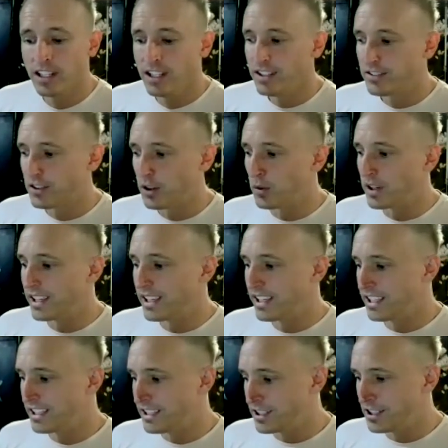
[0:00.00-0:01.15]
So
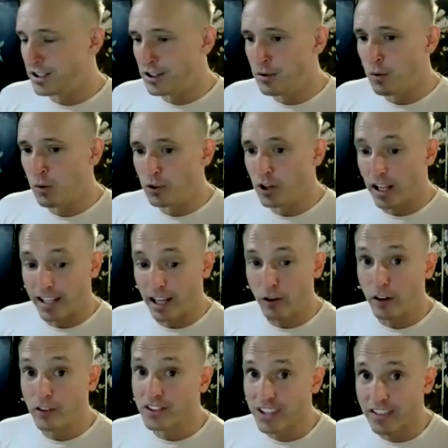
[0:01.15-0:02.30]
you will, and now
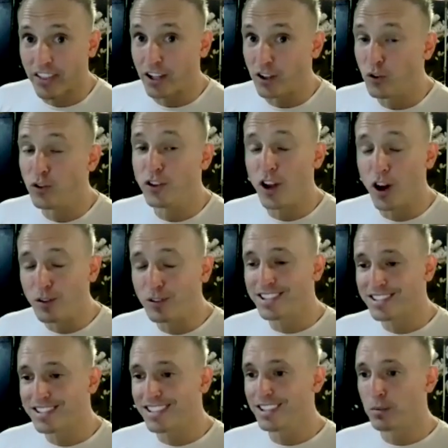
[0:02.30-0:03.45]
I've said that, you'll notice
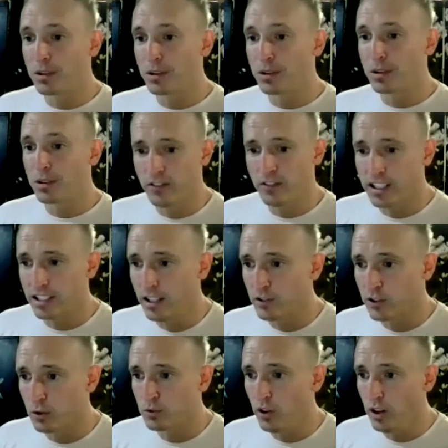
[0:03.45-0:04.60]
it. You'll be like, fucking hell,
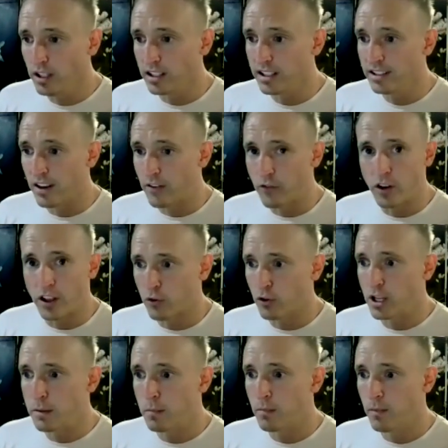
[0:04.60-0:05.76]
Tom's right. It is every
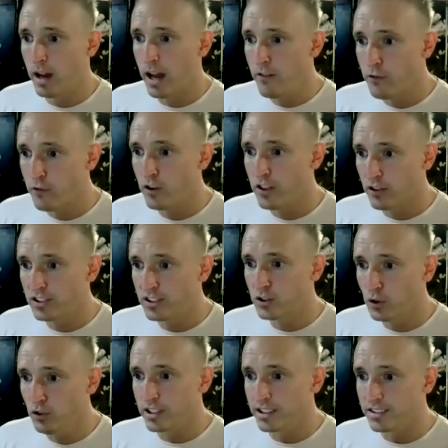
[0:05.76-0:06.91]
three
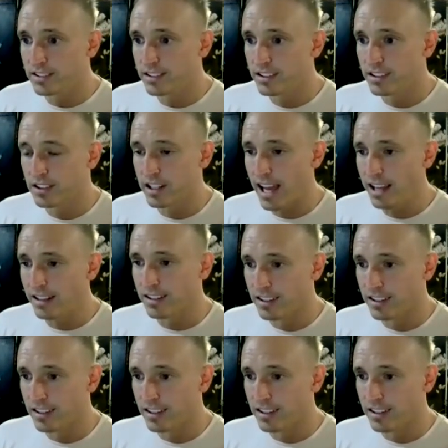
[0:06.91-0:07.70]
stories is an ad.